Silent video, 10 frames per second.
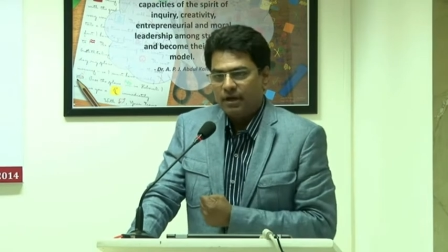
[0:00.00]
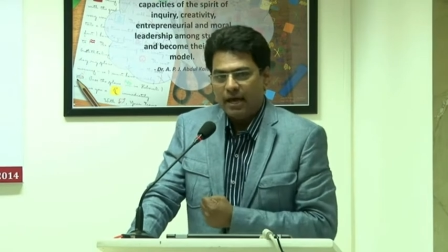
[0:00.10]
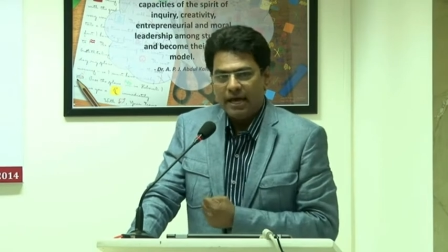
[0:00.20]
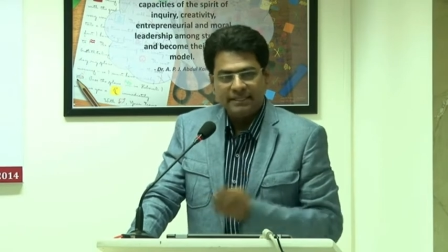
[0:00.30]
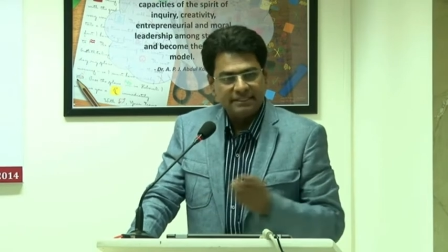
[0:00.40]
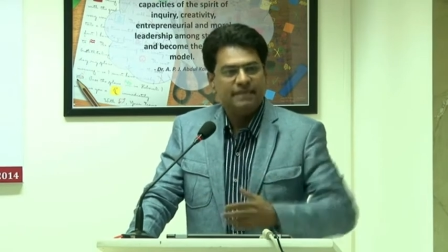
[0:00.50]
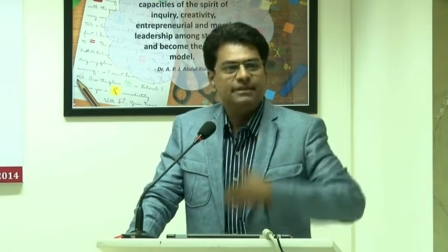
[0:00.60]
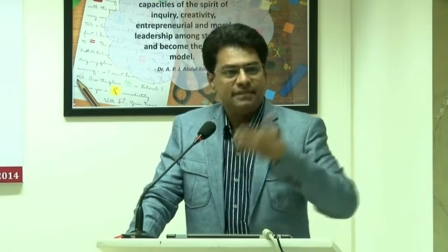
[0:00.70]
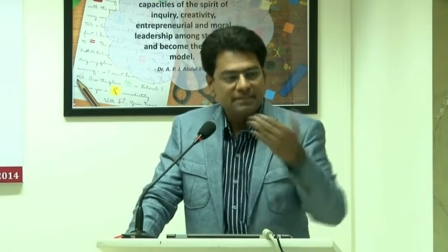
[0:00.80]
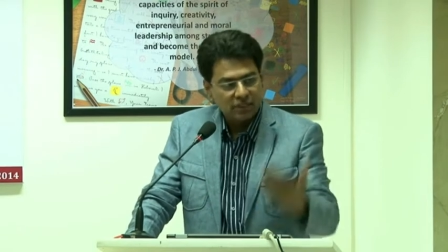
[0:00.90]
And then
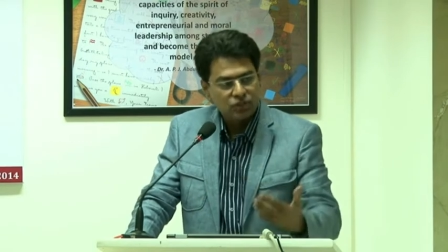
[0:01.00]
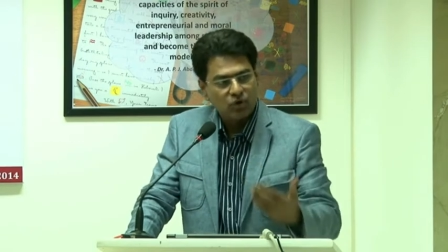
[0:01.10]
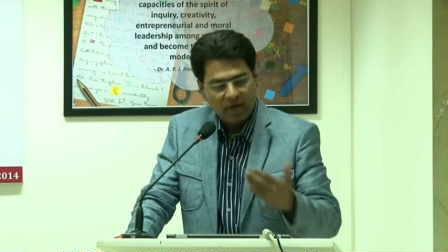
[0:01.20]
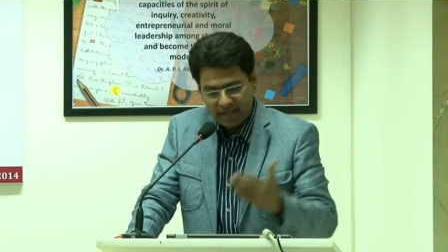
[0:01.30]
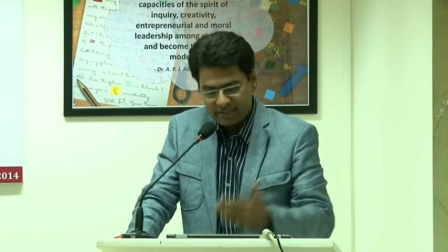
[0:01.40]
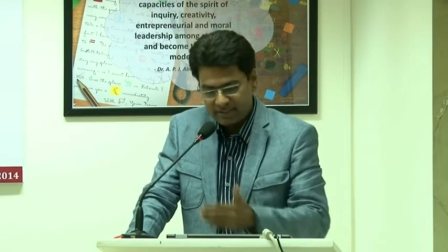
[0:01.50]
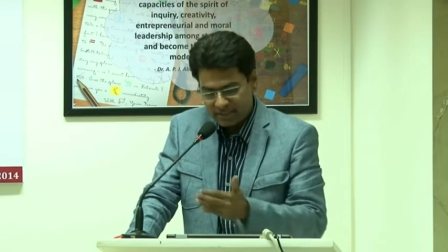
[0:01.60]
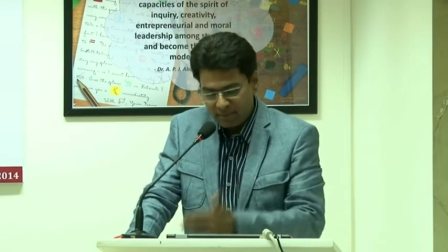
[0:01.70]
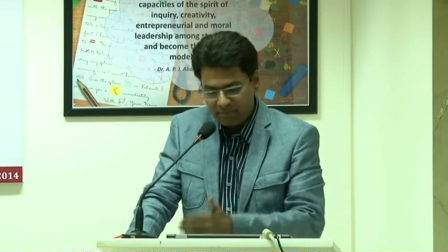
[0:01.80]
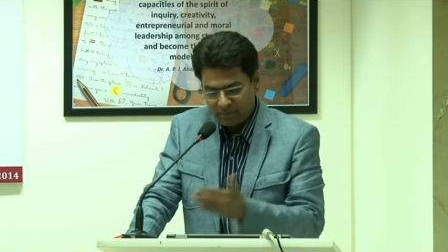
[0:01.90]
it has also has
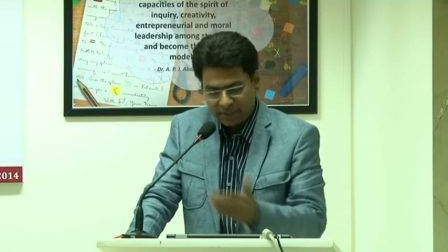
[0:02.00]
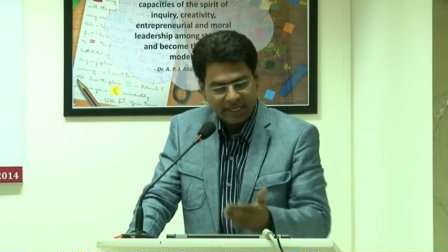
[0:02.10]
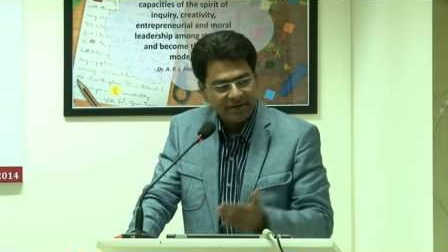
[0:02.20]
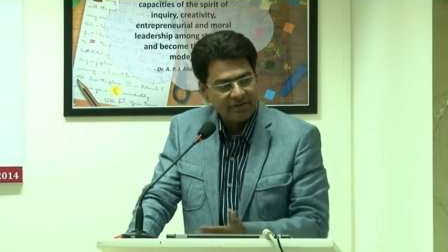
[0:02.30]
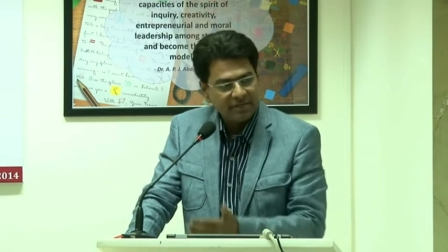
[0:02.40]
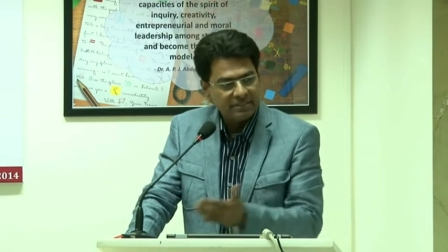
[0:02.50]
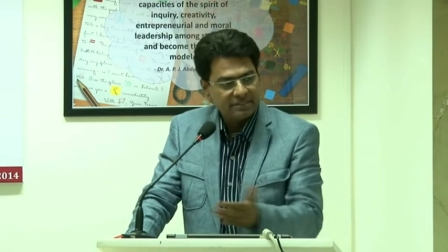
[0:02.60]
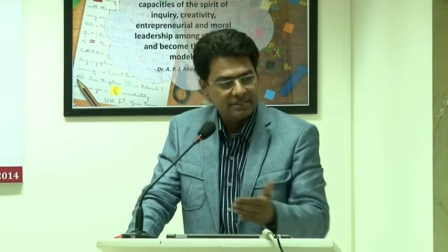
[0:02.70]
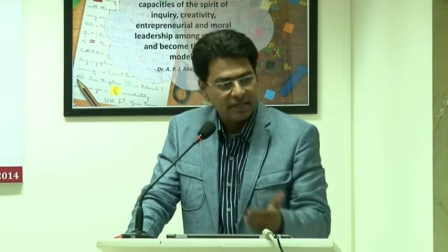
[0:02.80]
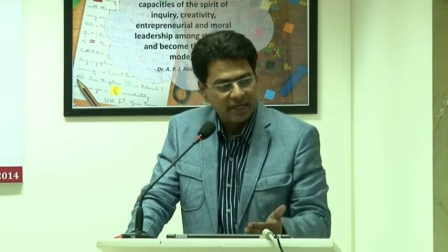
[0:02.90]
some
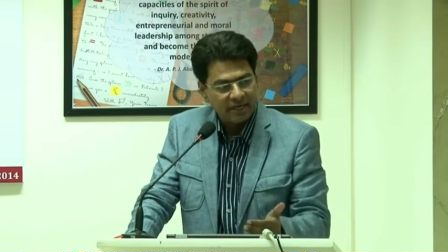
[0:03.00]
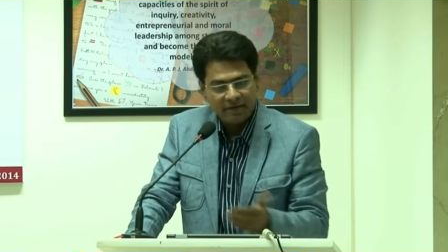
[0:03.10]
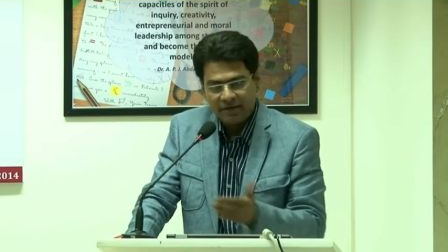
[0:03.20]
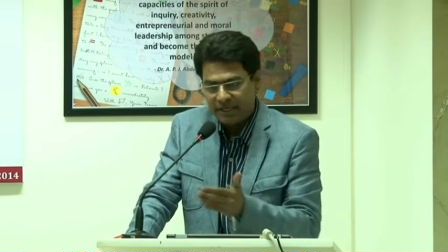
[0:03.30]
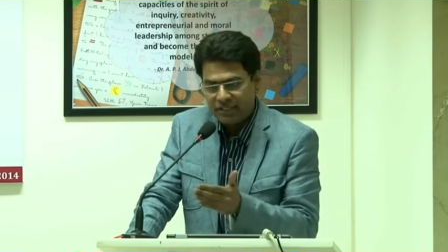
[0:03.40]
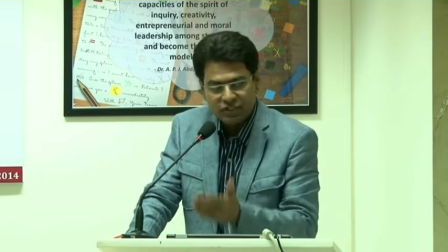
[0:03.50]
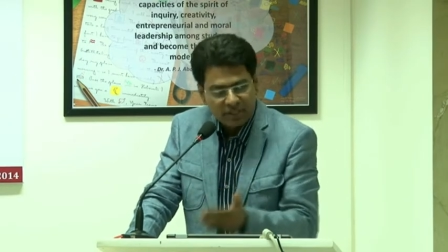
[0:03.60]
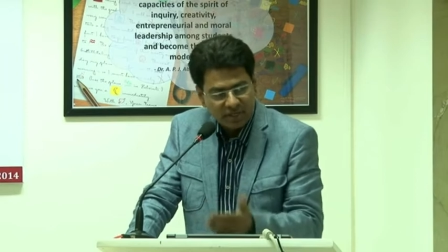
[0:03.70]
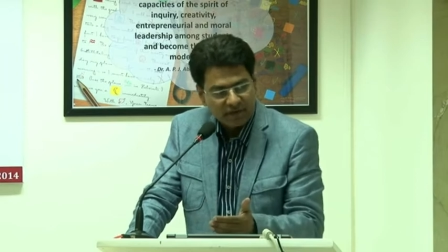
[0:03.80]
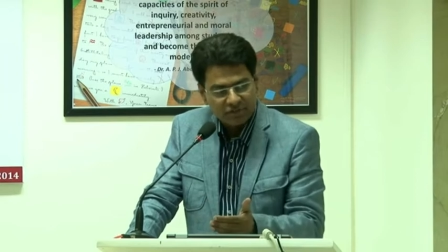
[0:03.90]
territories in, in
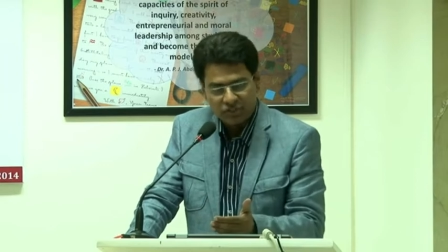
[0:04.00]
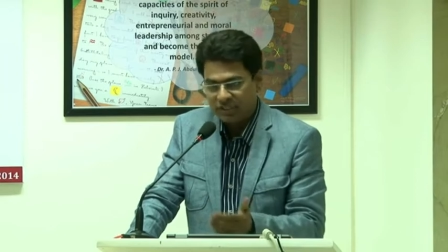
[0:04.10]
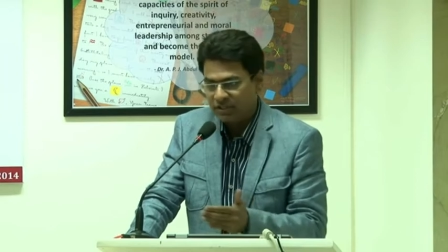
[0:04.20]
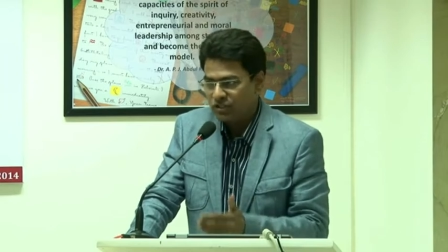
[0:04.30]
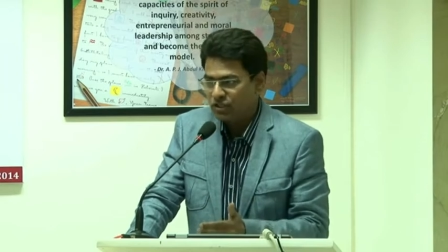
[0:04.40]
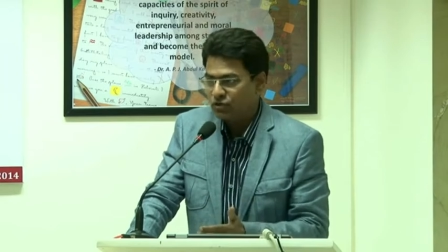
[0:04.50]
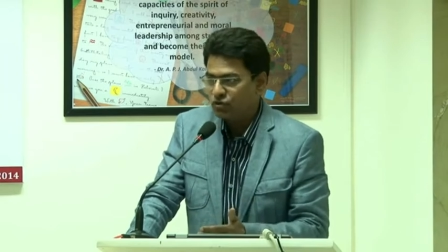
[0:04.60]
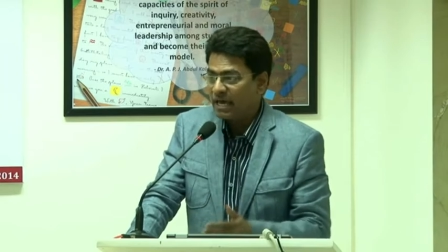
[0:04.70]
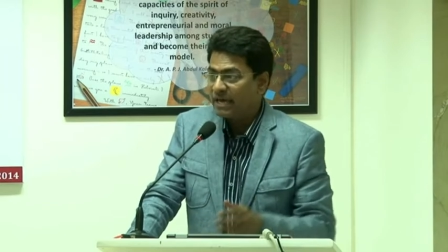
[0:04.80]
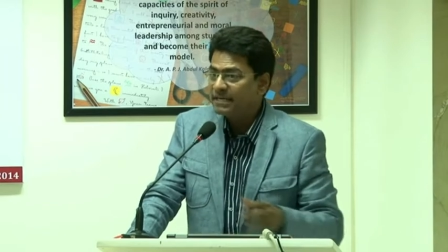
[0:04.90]
Syria, which is under its
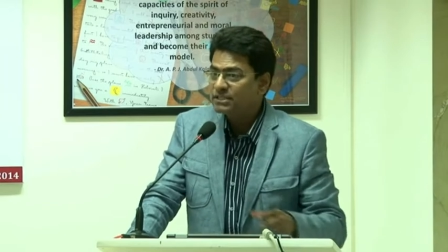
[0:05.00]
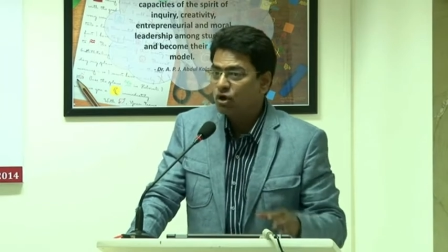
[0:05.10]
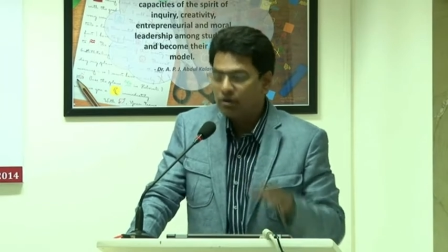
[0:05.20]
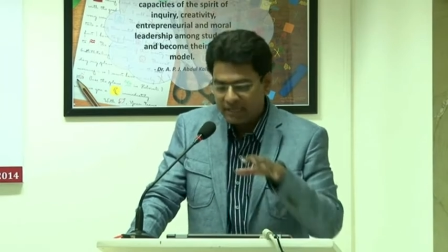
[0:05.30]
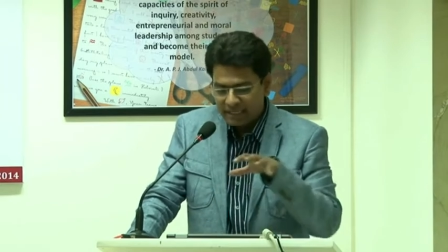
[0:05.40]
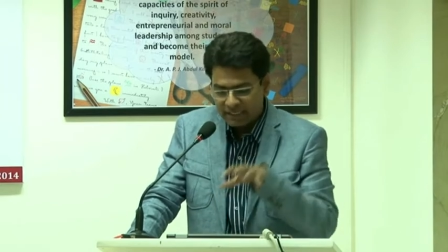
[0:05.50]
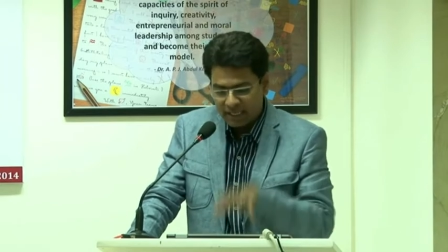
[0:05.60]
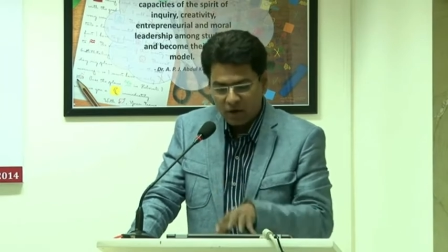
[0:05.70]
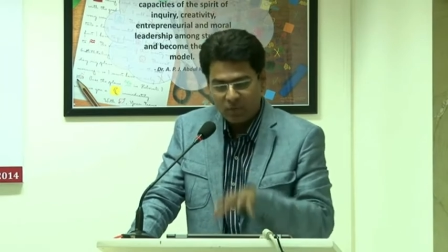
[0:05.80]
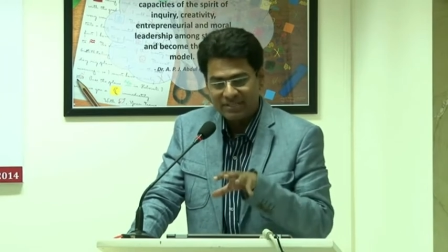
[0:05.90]
control. And it is already
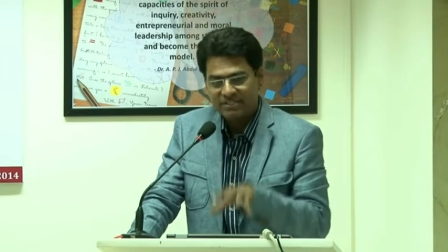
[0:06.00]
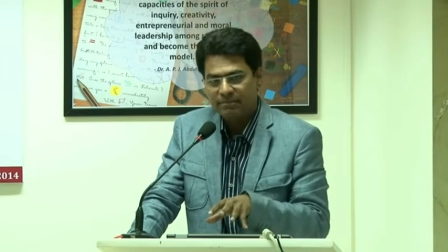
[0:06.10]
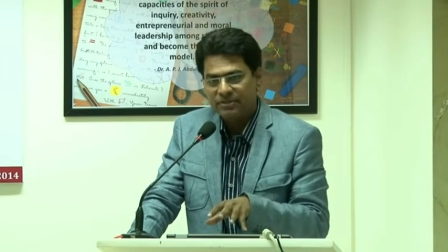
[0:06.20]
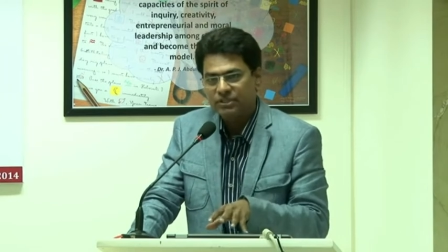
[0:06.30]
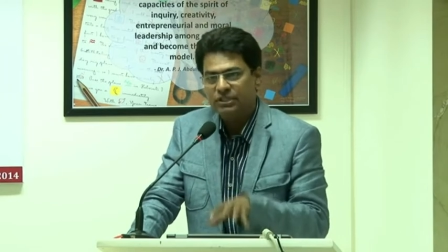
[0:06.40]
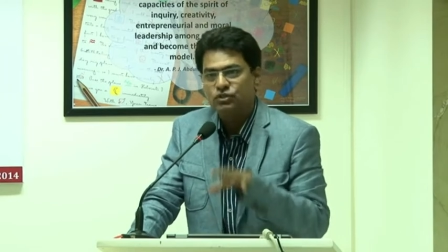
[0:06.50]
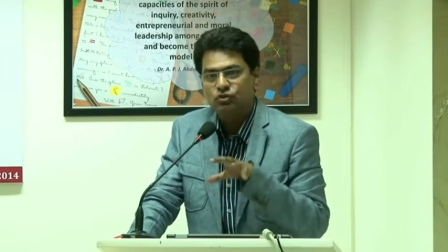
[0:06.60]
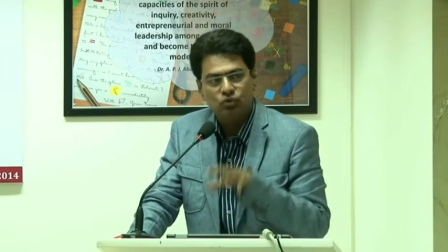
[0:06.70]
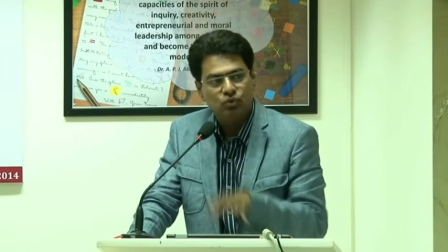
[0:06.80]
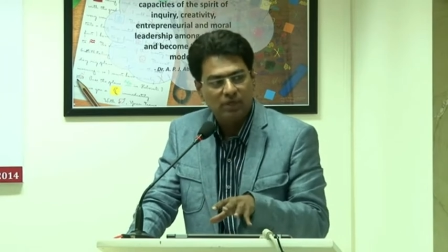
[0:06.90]
now establishing
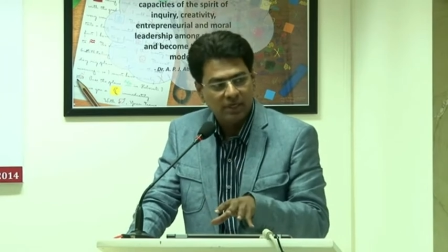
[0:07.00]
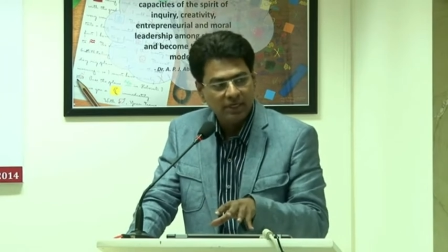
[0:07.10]
its rule.